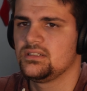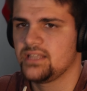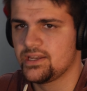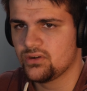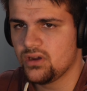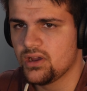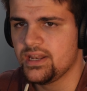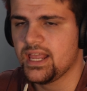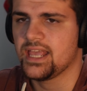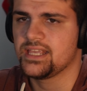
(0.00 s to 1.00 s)
Later
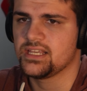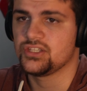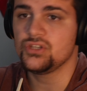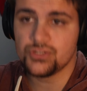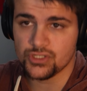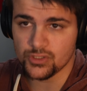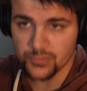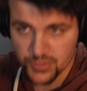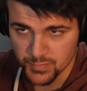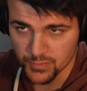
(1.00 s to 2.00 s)
on, a
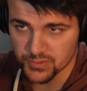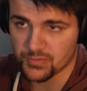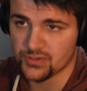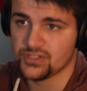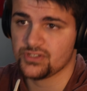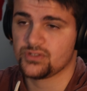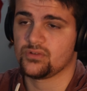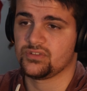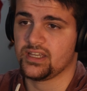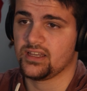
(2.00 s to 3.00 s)
YouTube spokesperson
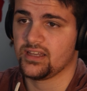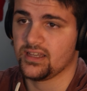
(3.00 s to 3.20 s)
told